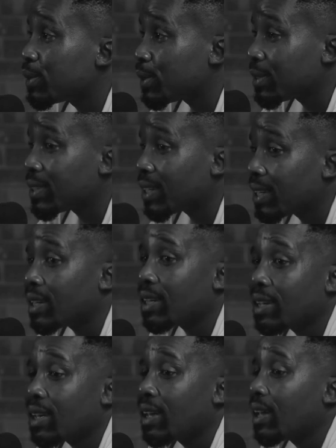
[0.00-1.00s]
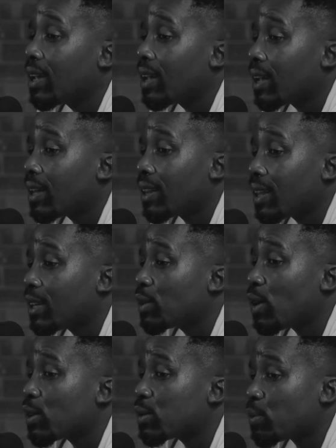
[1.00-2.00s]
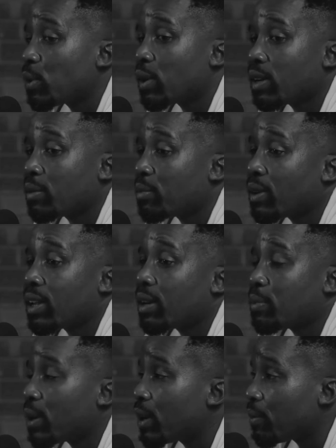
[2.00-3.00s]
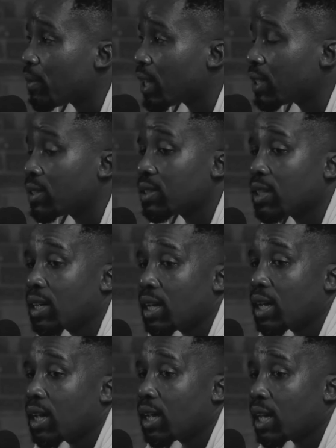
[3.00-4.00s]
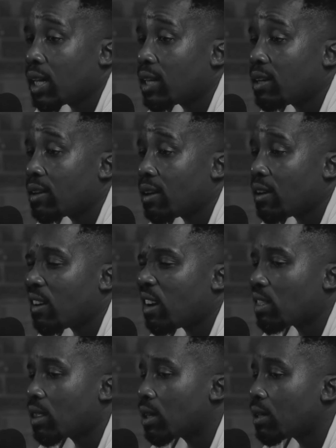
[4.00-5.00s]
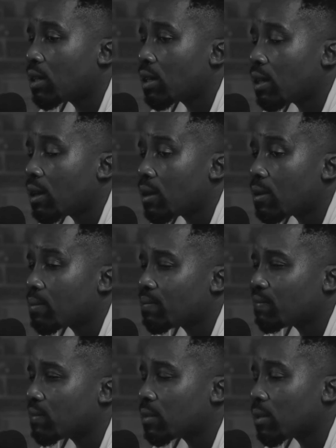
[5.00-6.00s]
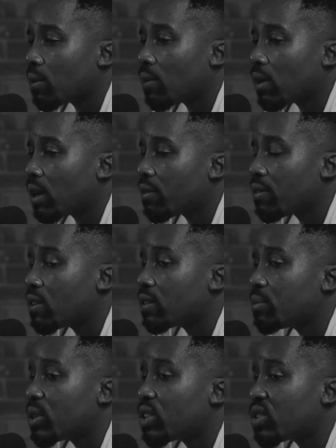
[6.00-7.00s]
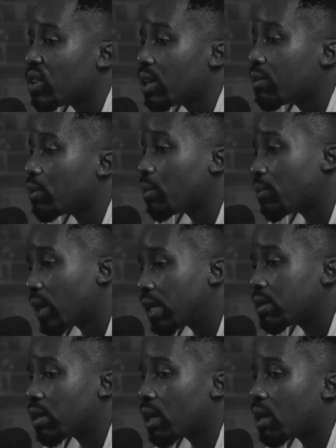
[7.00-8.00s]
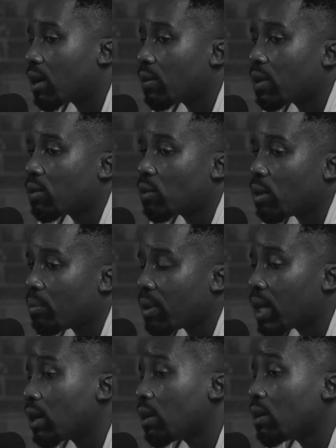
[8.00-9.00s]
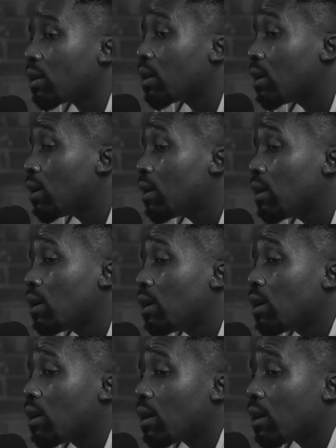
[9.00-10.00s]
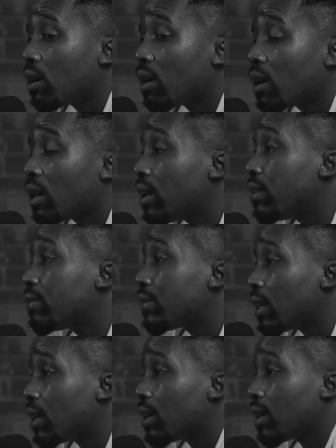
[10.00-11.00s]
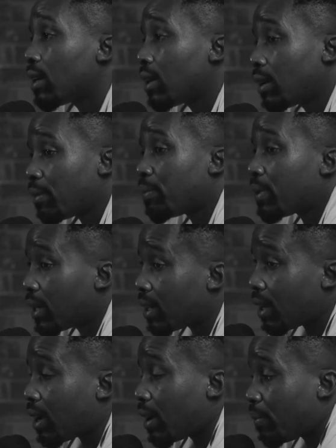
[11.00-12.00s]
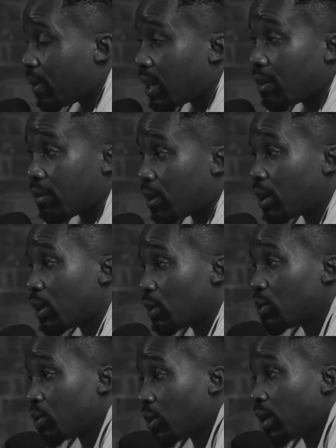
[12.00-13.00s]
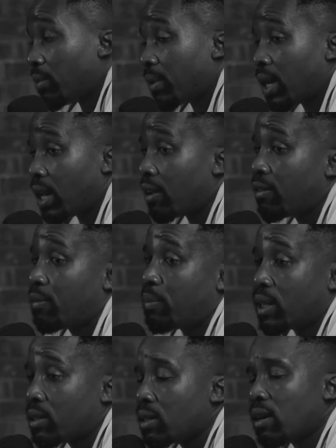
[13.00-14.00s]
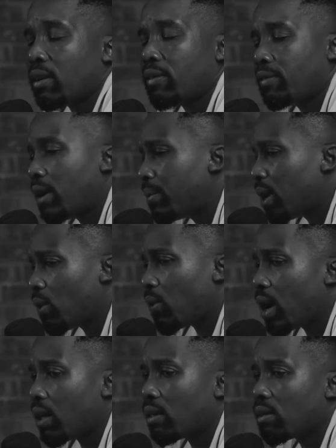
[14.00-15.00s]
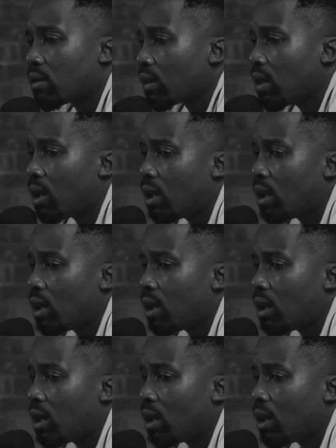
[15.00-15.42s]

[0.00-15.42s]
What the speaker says: Jozini, and that's how I was born and bred, pretty much. And I think when I finished matric from that side, I went to Mpangeni. I lived there. EMP, I played a very huge role in my life. But family-wise,